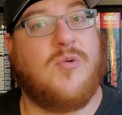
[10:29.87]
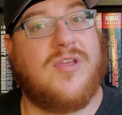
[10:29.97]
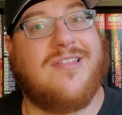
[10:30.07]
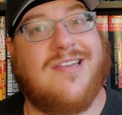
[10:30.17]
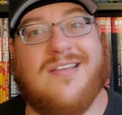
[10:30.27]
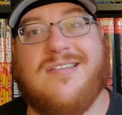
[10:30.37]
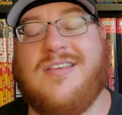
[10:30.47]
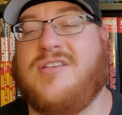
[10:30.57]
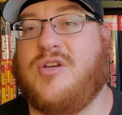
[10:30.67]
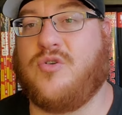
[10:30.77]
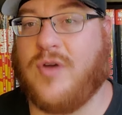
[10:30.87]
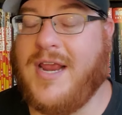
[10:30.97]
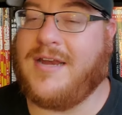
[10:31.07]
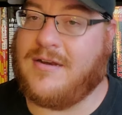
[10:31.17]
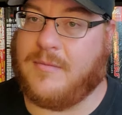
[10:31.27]
with DC's
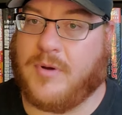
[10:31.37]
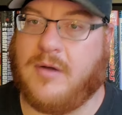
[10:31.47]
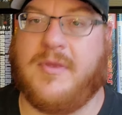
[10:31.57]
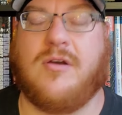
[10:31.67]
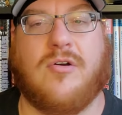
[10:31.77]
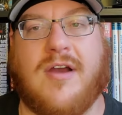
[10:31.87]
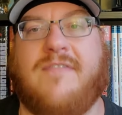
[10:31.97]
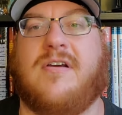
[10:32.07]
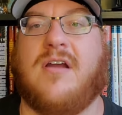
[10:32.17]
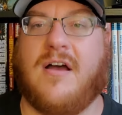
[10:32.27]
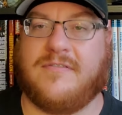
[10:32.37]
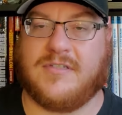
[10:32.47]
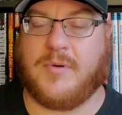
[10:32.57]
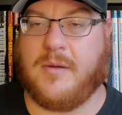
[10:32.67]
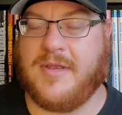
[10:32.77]
trade department or graphic novel
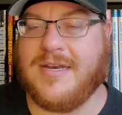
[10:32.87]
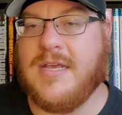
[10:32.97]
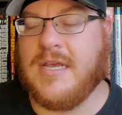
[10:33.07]
department.